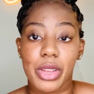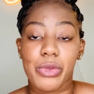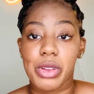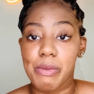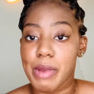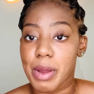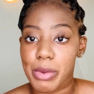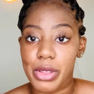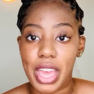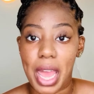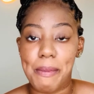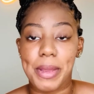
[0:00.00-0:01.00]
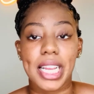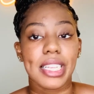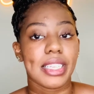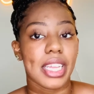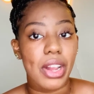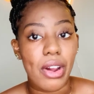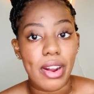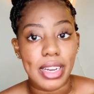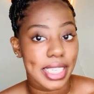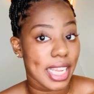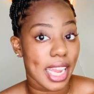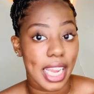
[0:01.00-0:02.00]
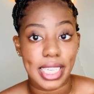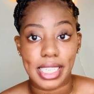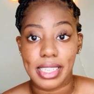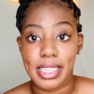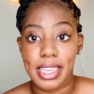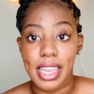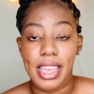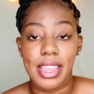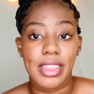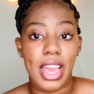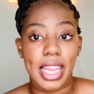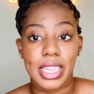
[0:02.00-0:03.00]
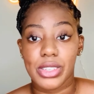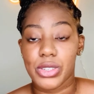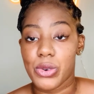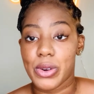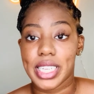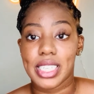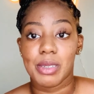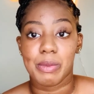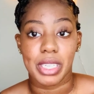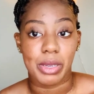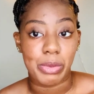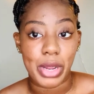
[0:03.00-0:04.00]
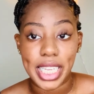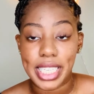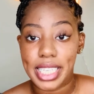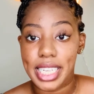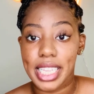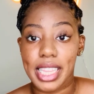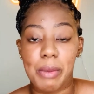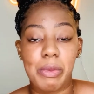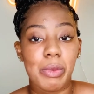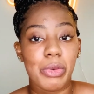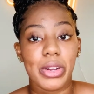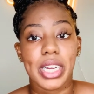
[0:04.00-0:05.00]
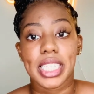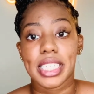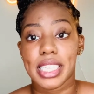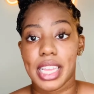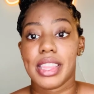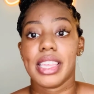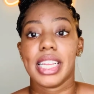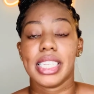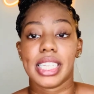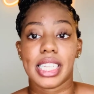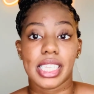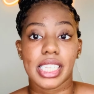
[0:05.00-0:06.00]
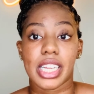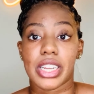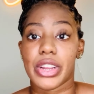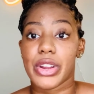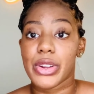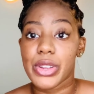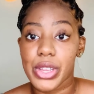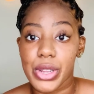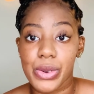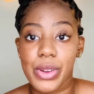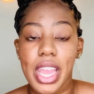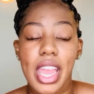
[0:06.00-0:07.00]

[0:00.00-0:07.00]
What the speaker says: Remember that, because there are days that it's going to be depressing, that people are going to say things and it's going to hurt you,